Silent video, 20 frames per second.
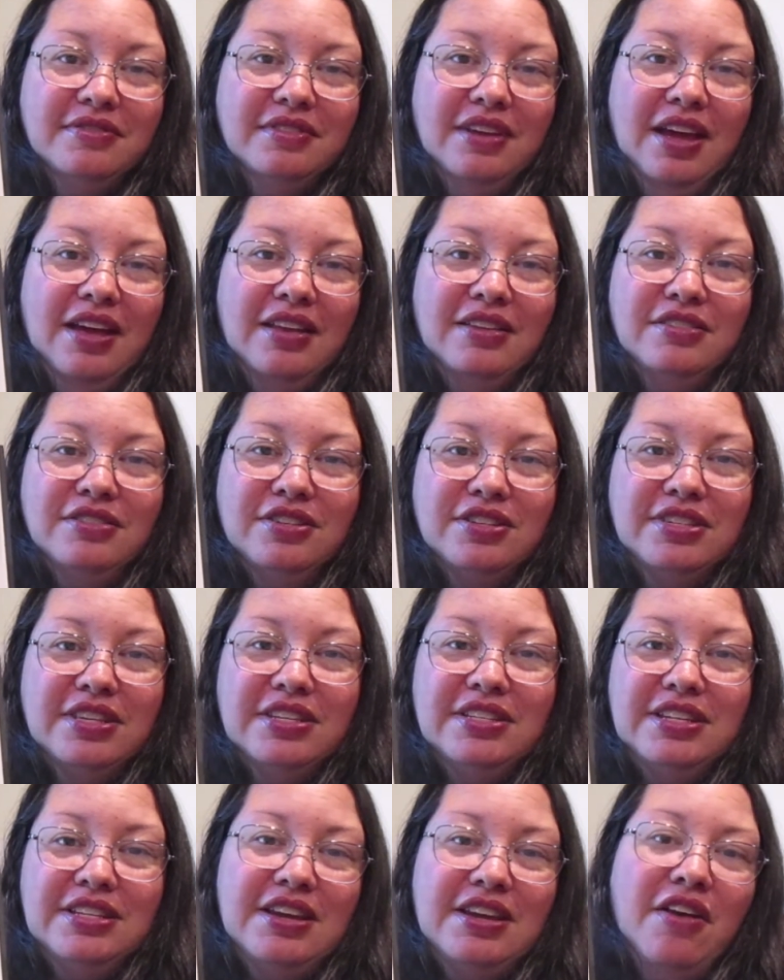And just the
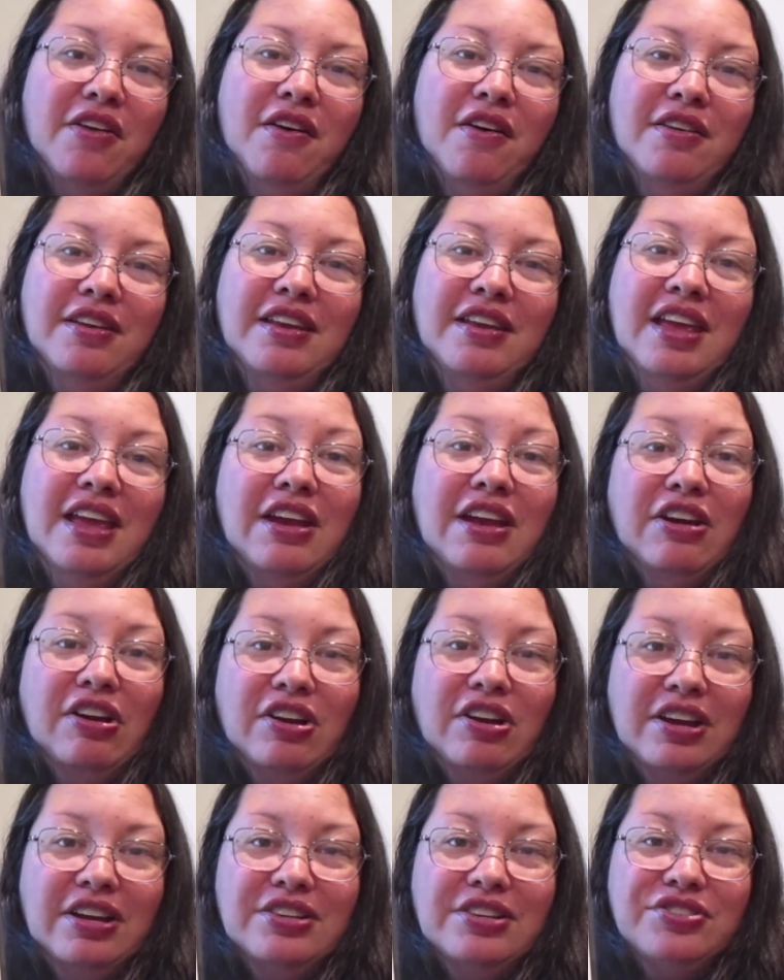detail on an
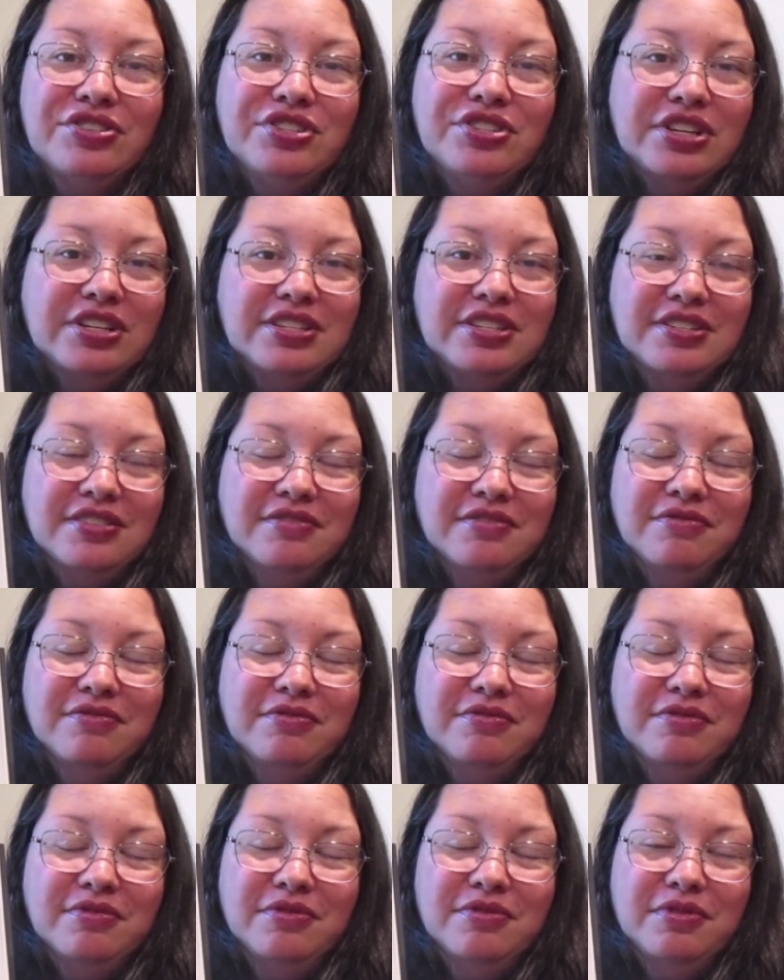ear is just
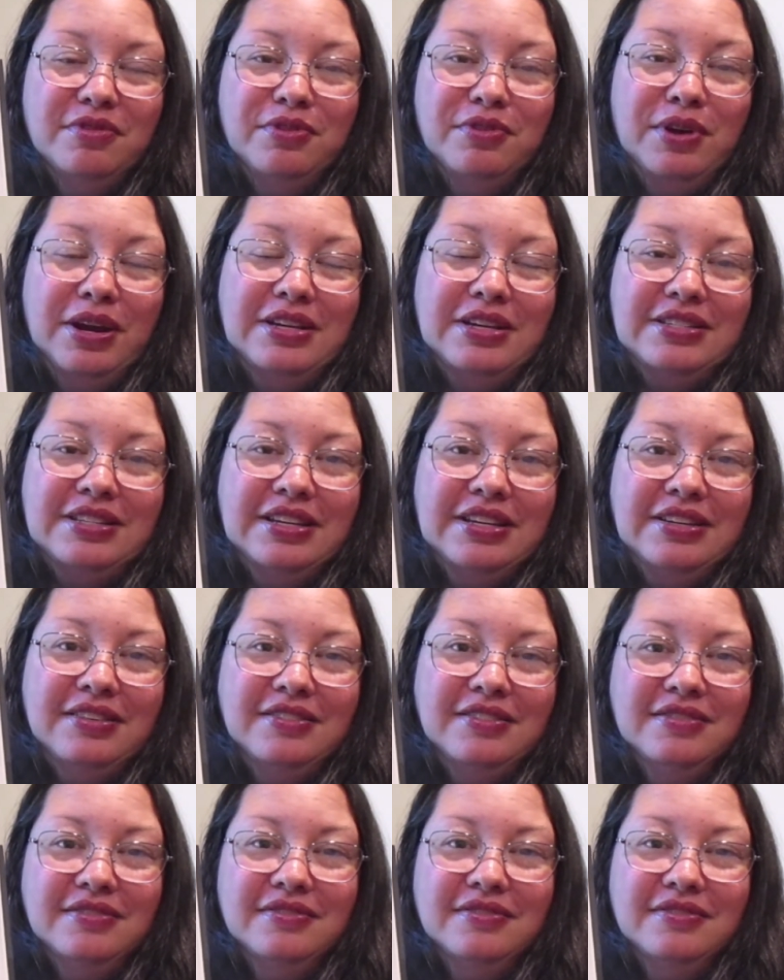crazy.